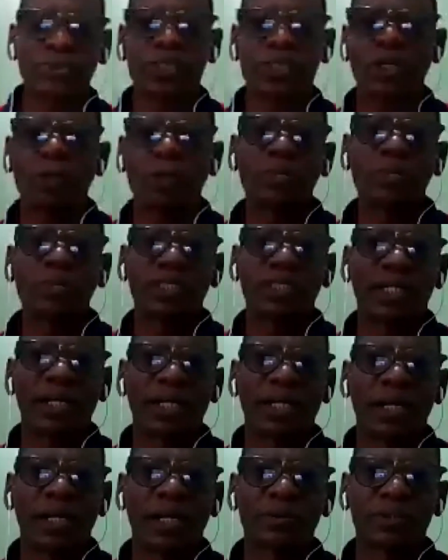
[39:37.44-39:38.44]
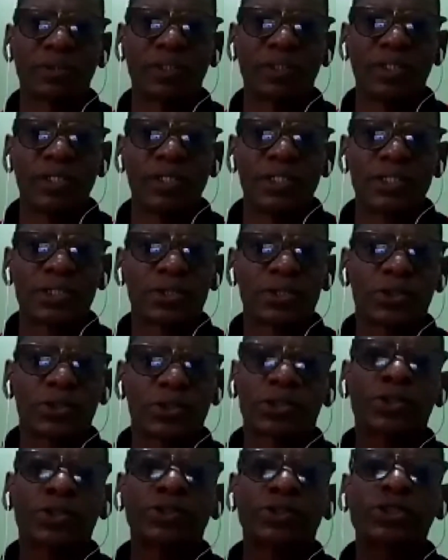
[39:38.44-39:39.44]
to the community around.
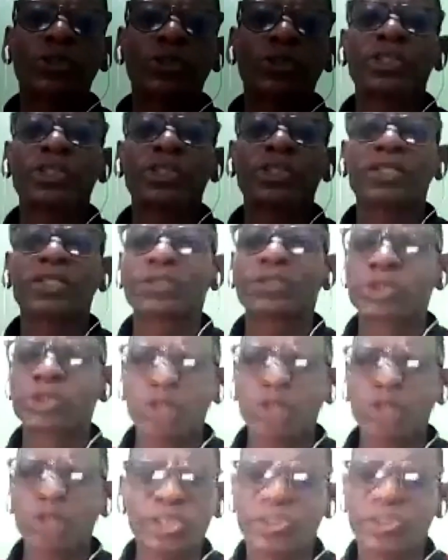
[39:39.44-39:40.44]
So just